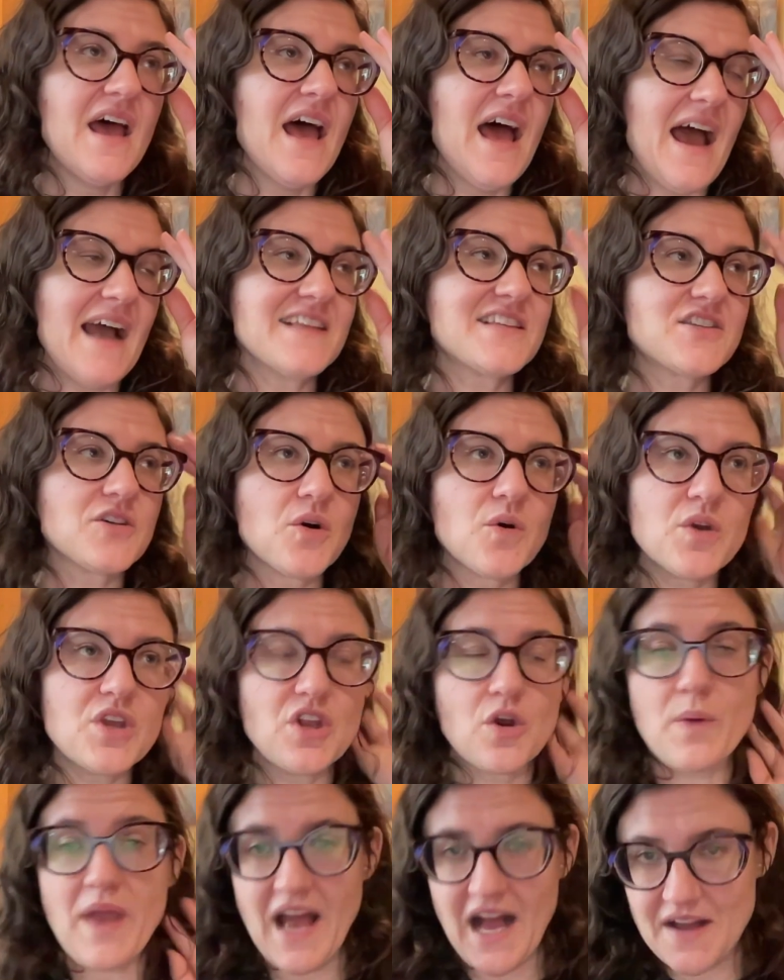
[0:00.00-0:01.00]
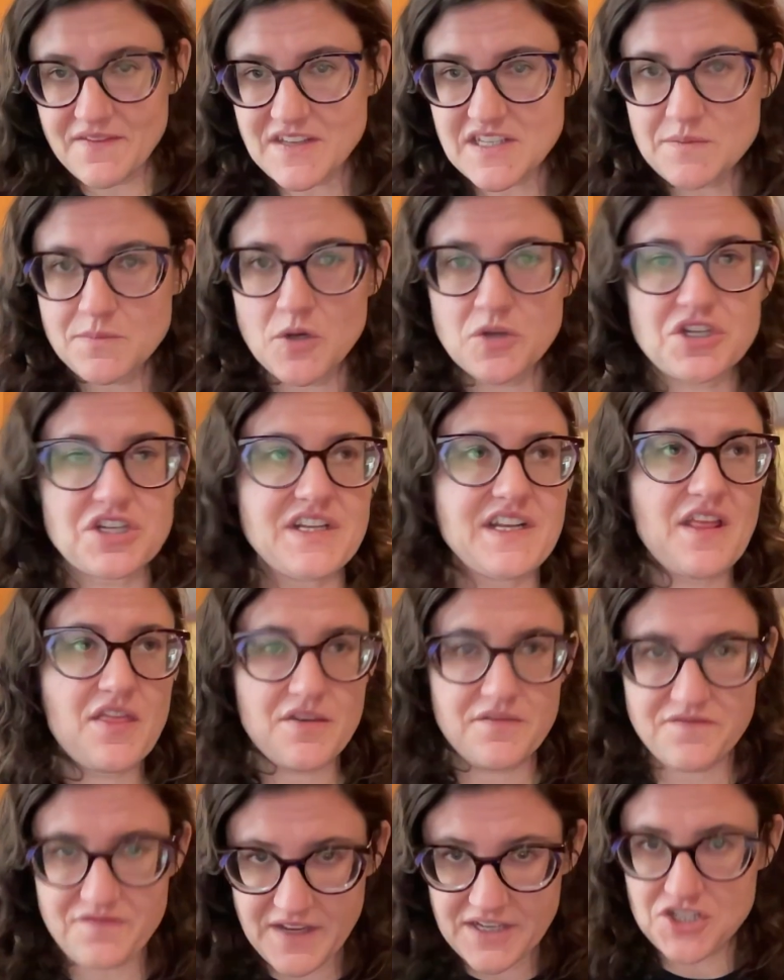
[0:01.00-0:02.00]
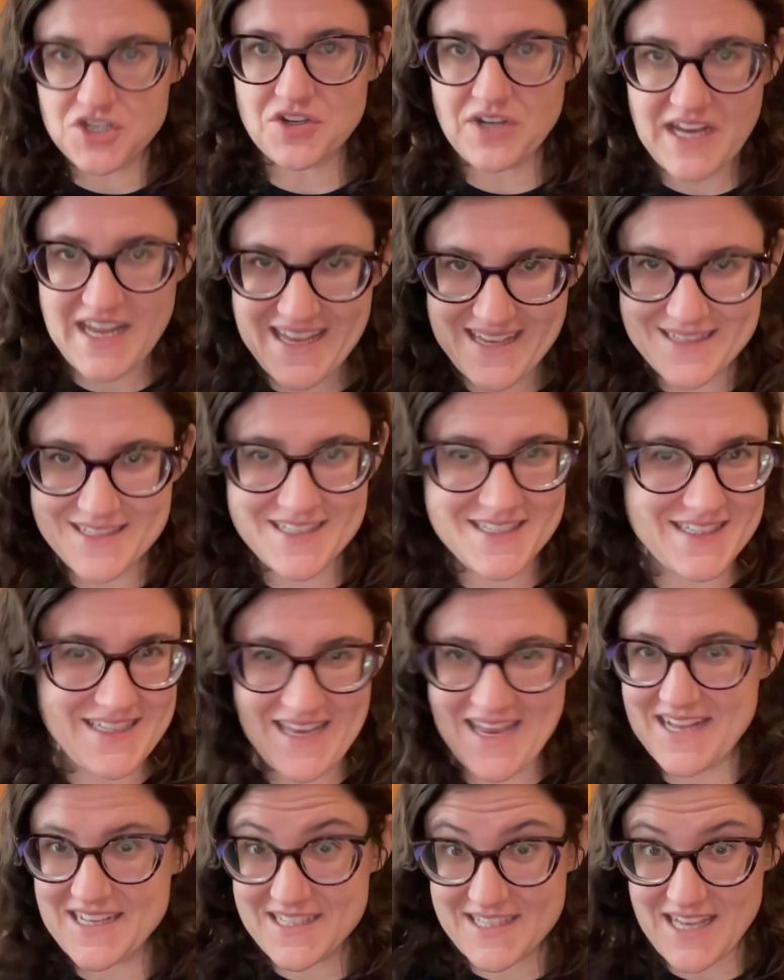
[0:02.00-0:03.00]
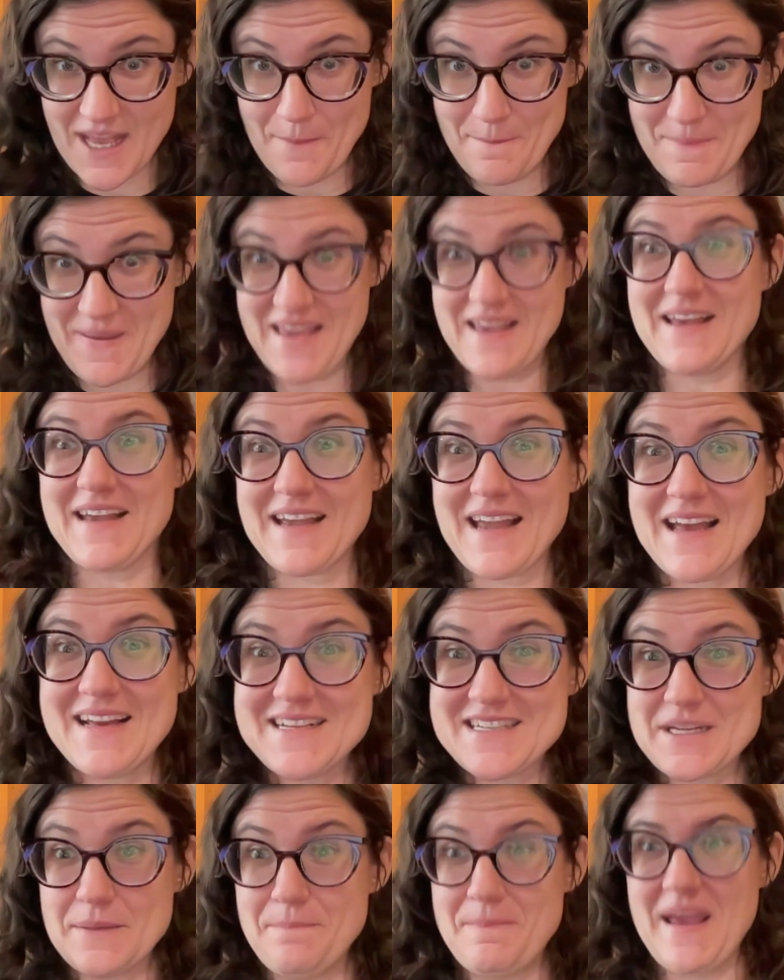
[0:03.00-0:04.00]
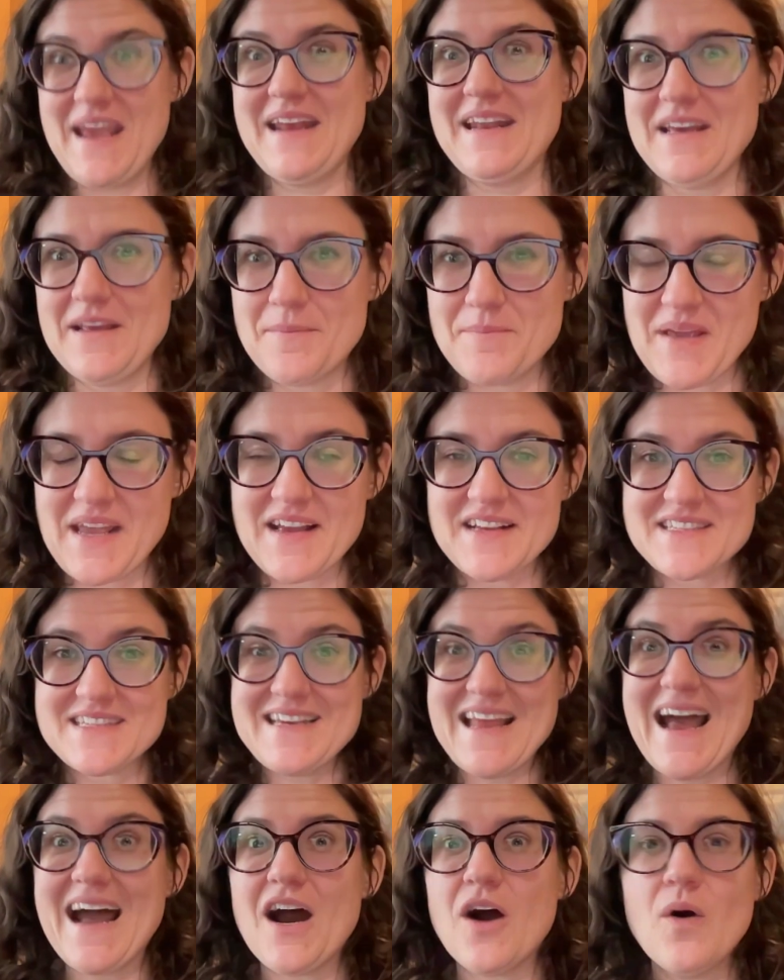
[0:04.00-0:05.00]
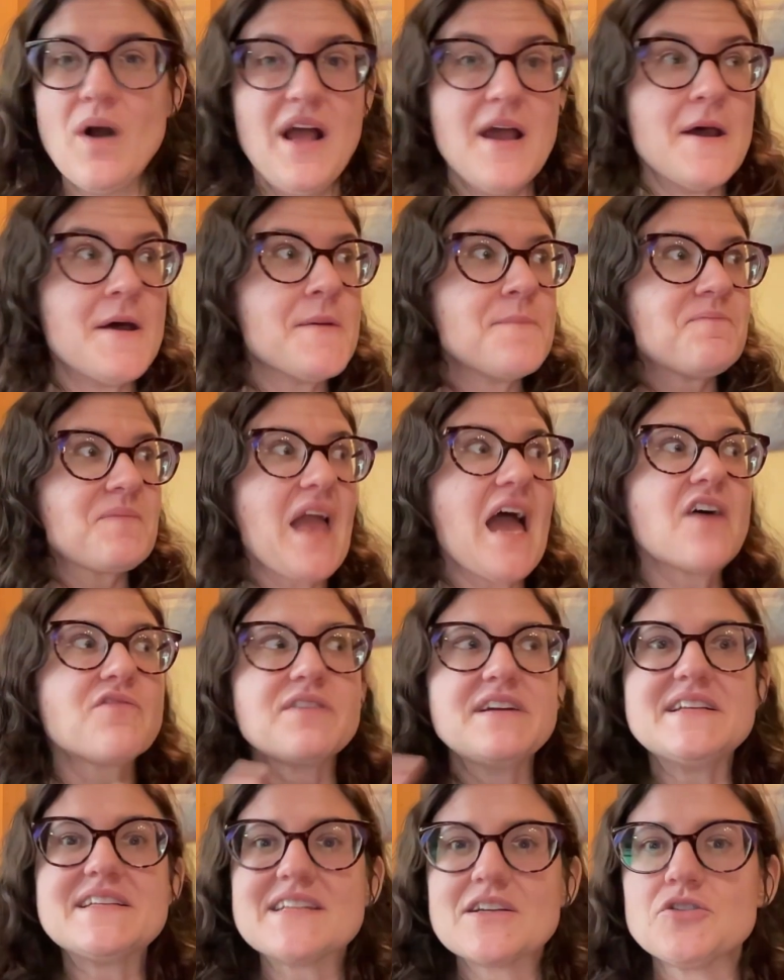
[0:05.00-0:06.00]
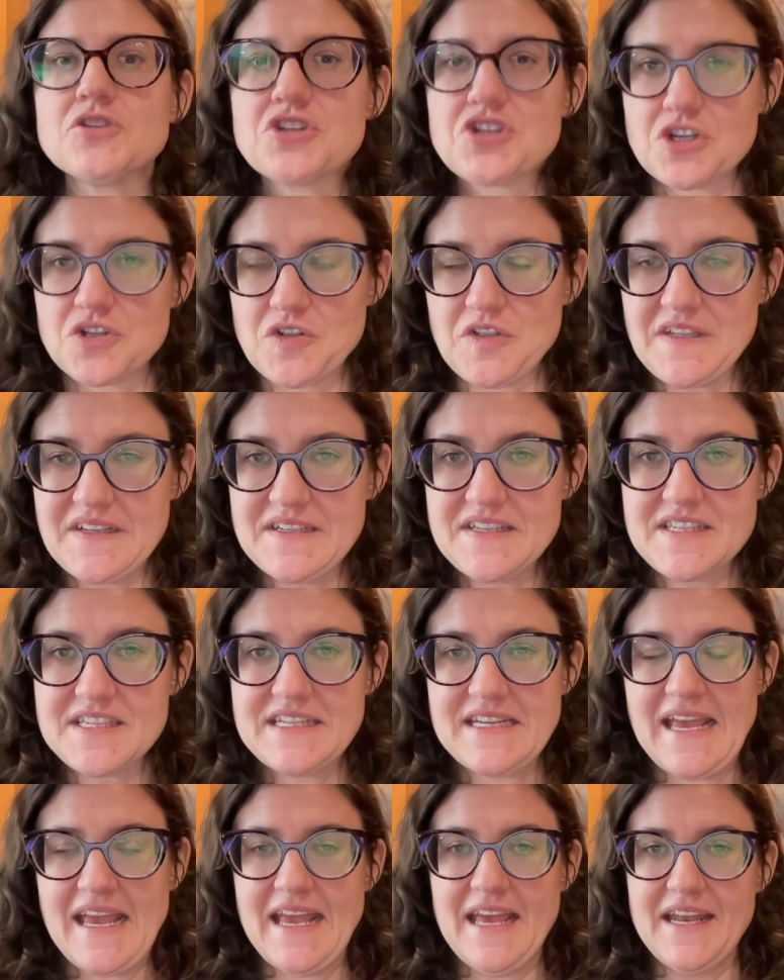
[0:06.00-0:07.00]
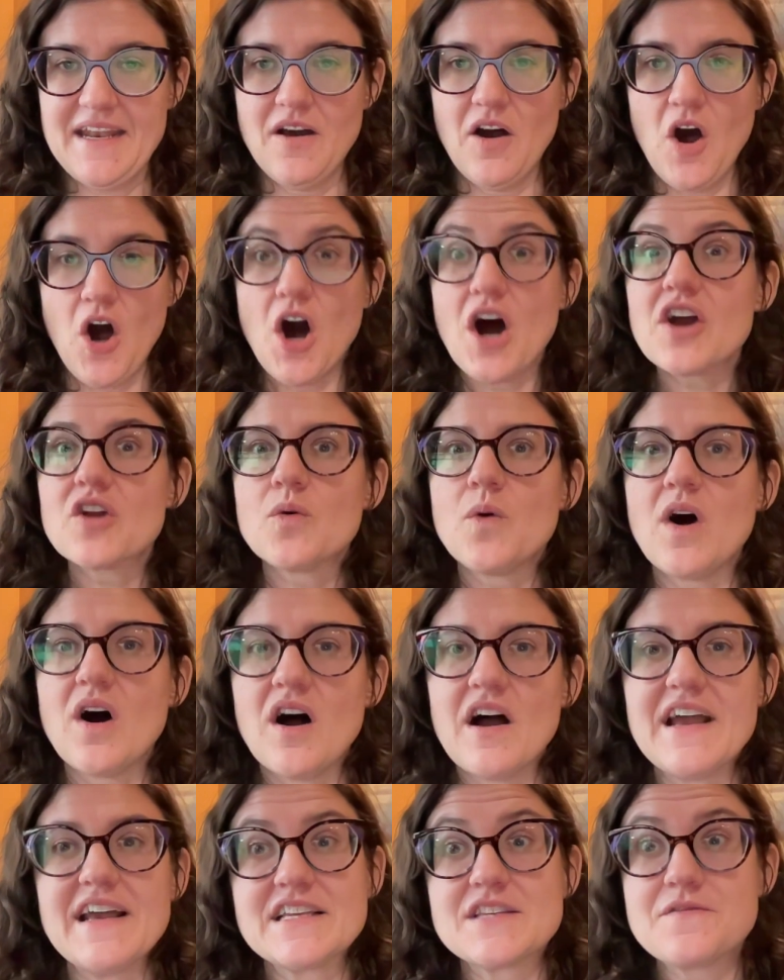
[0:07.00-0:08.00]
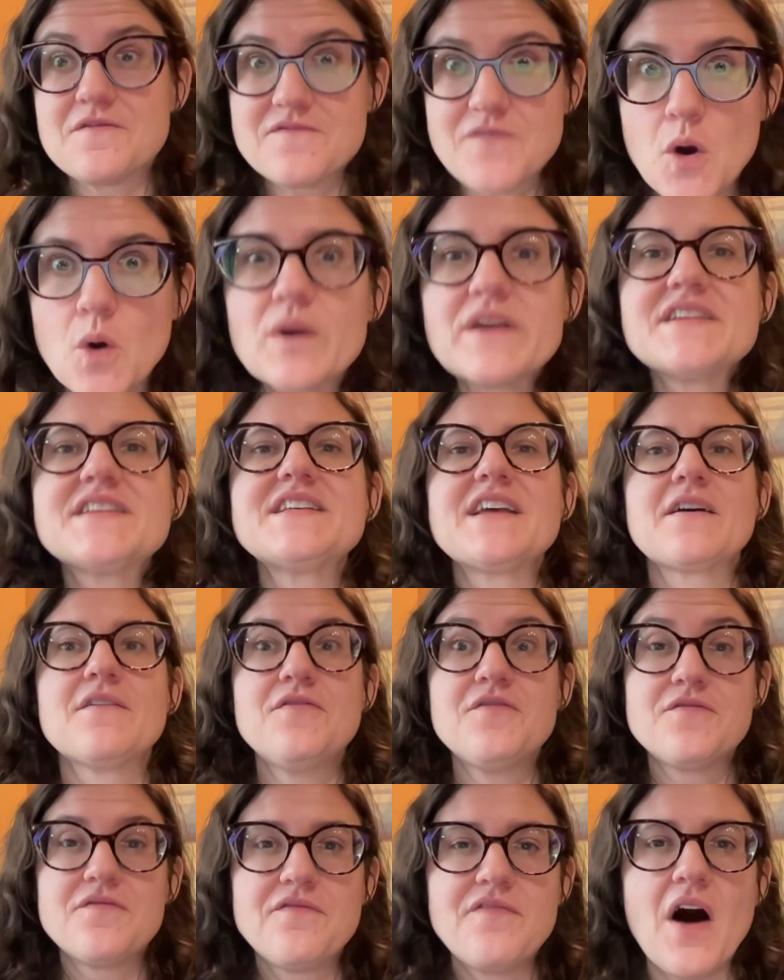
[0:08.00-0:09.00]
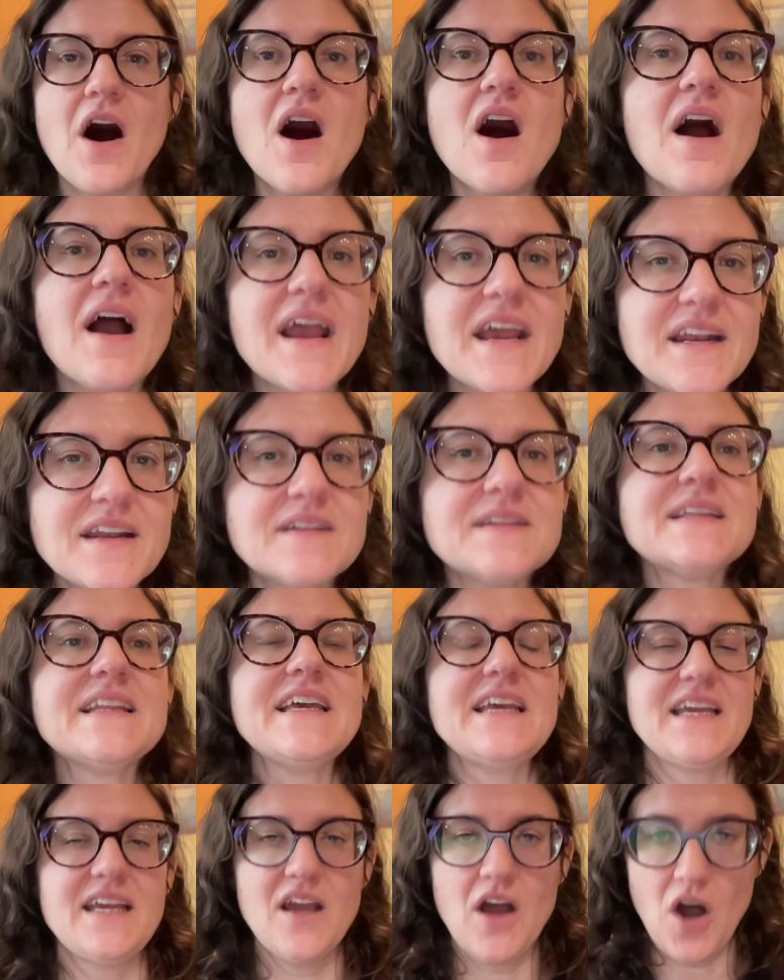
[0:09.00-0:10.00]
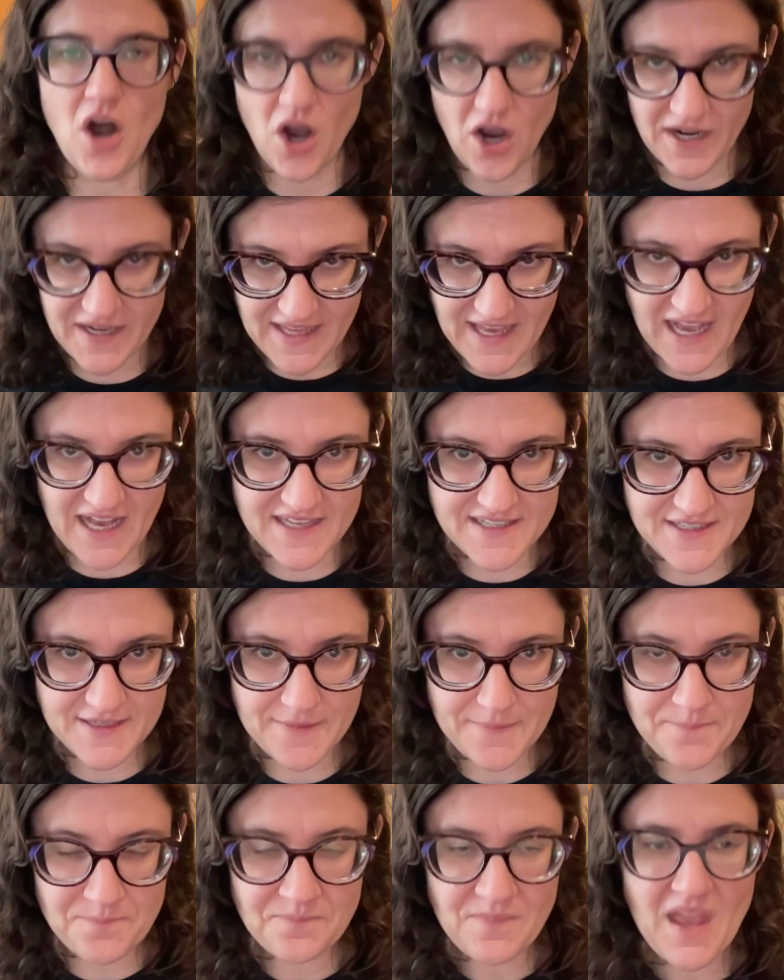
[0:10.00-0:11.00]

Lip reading: And so, we have this motion. The victory is it's being debated because now every single journalist in Ottawa is focusing finally on Gaza.